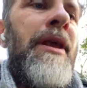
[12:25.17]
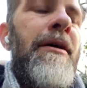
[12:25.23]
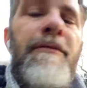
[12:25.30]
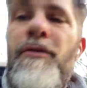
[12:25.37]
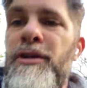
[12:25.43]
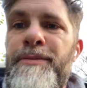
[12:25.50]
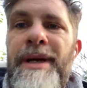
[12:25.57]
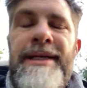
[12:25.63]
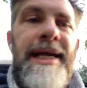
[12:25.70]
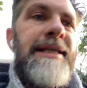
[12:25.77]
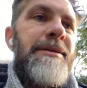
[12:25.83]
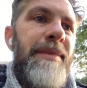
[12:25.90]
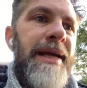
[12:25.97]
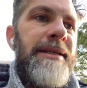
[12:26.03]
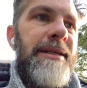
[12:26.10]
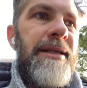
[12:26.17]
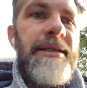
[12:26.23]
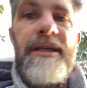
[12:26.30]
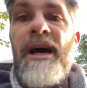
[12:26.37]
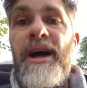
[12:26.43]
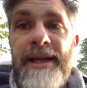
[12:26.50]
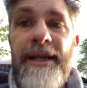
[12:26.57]
Voids, bad debts and maintenance
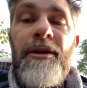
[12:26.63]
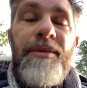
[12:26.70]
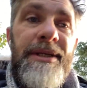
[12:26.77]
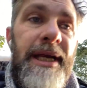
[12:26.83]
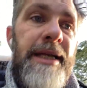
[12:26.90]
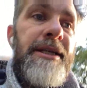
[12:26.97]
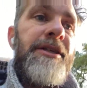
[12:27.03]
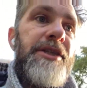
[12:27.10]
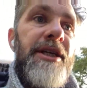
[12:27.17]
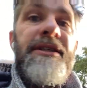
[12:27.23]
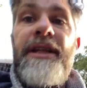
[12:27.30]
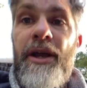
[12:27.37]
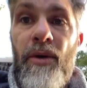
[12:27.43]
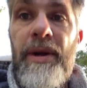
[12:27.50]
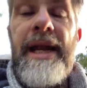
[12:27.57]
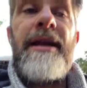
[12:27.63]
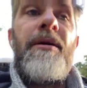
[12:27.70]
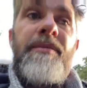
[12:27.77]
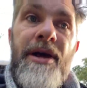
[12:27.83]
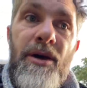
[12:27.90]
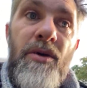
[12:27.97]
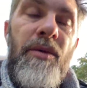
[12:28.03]
are little percentages. They all add up,
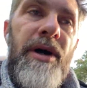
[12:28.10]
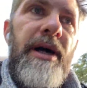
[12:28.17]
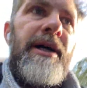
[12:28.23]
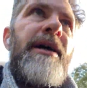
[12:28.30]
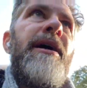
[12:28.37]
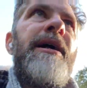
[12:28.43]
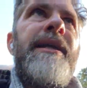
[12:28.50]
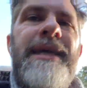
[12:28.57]
they all work.